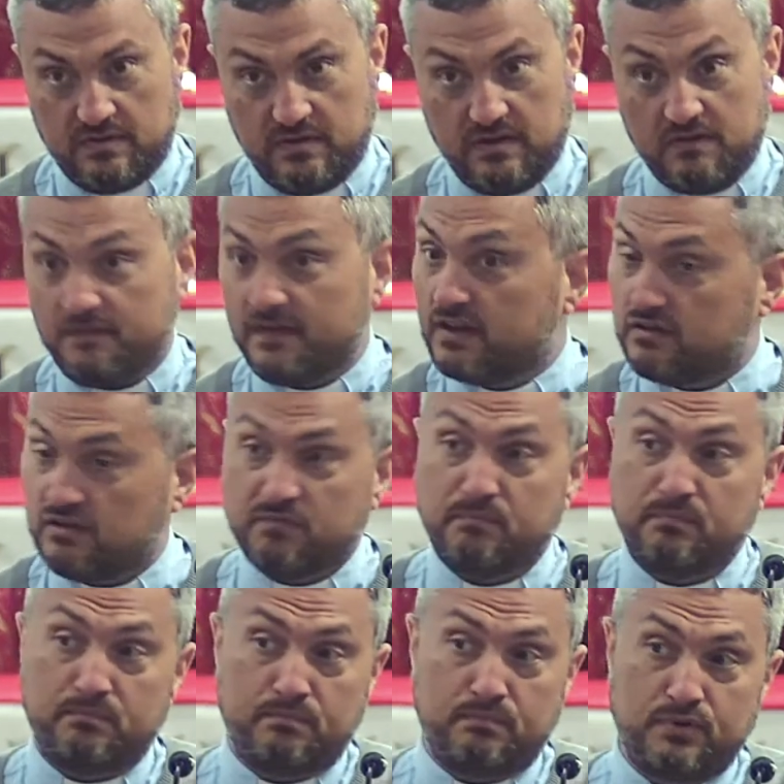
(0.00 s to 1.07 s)
In fact, it's
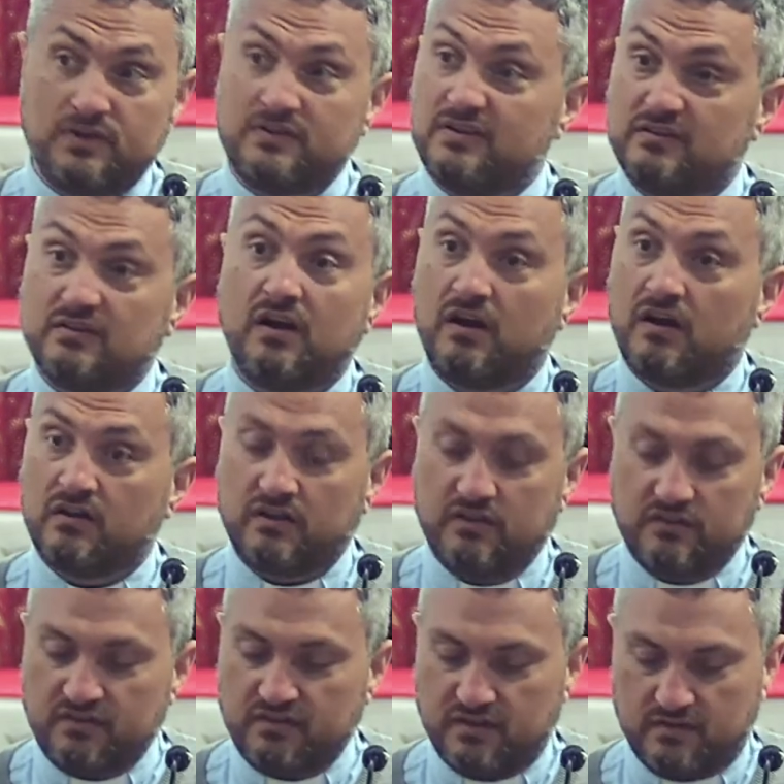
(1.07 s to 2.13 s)
pretty dark,
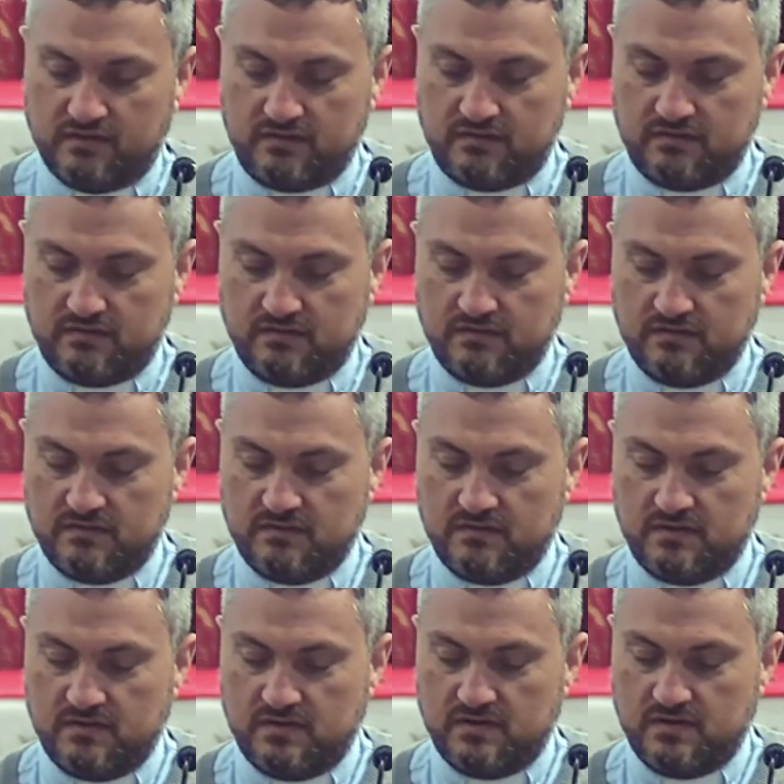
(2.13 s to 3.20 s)
isn't it?
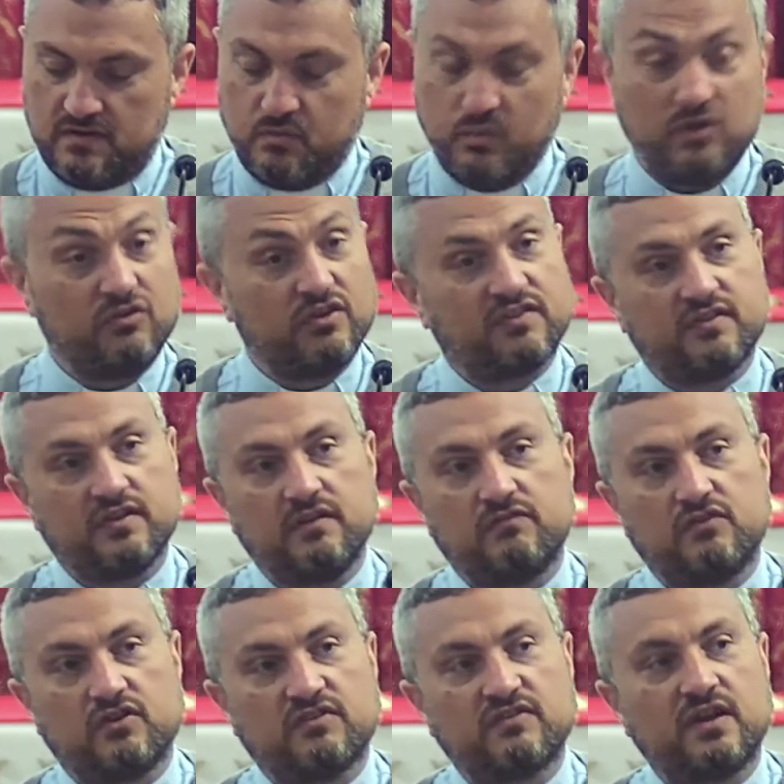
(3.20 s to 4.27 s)
We received
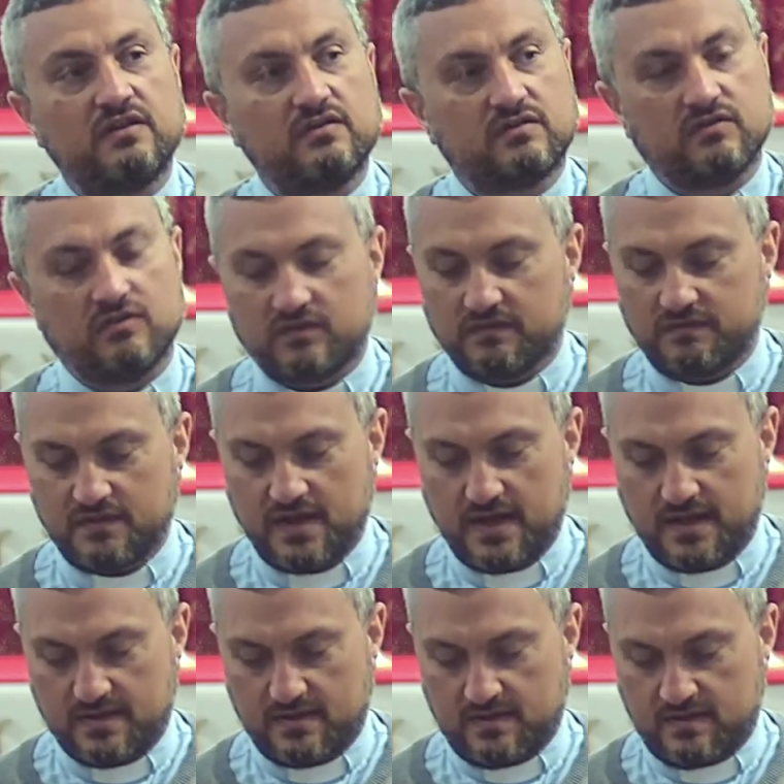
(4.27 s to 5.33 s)
a sentence of
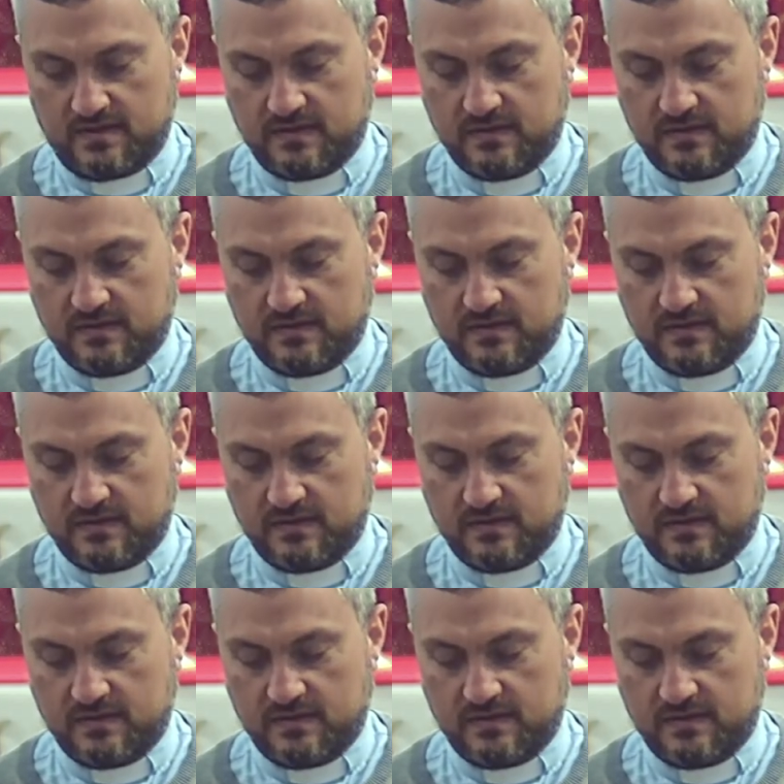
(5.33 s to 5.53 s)
death.